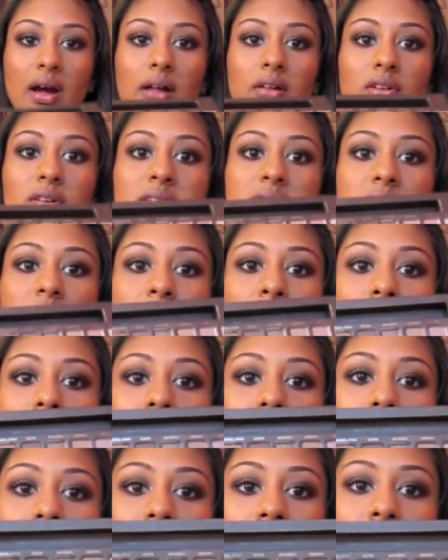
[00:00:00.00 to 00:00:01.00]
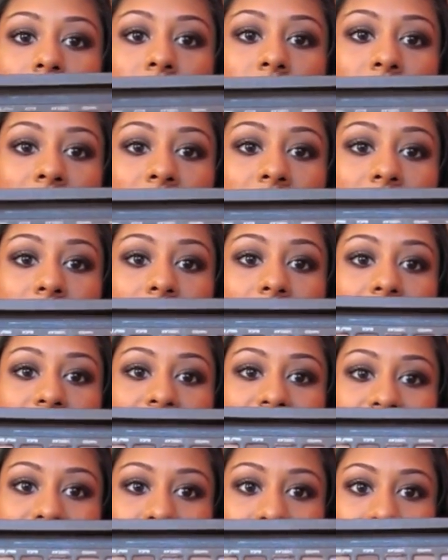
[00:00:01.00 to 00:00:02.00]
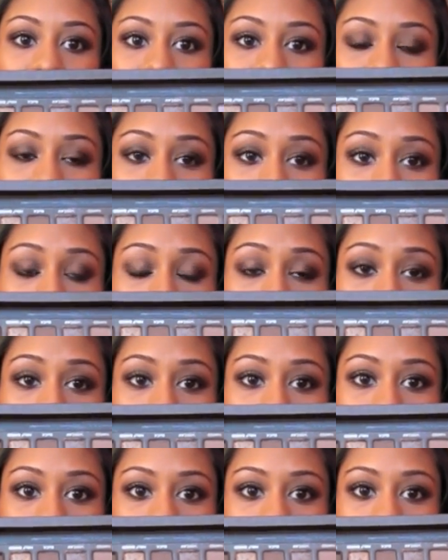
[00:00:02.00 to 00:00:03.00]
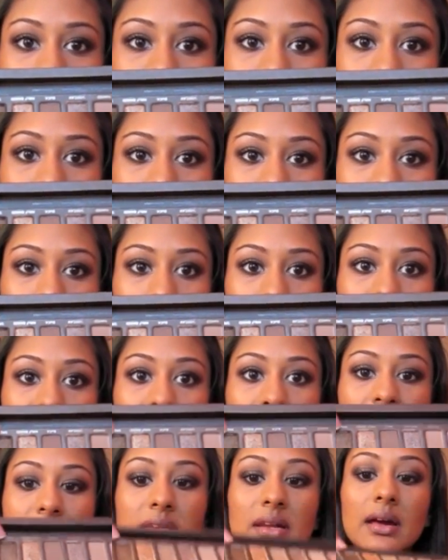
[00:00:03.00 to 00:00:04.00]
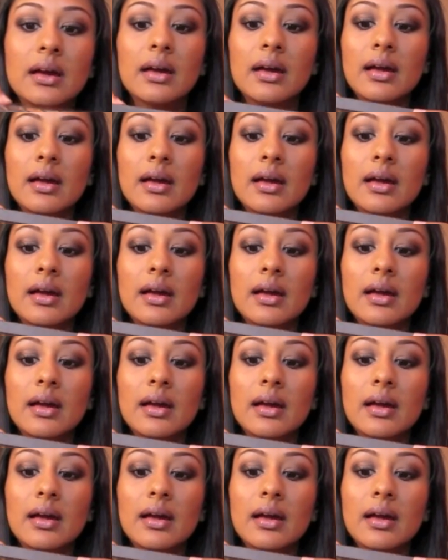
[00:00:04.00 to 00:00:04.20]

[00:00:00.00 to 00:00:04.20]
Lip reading: color Smog. I love this color. I use this on an everyday basis almost.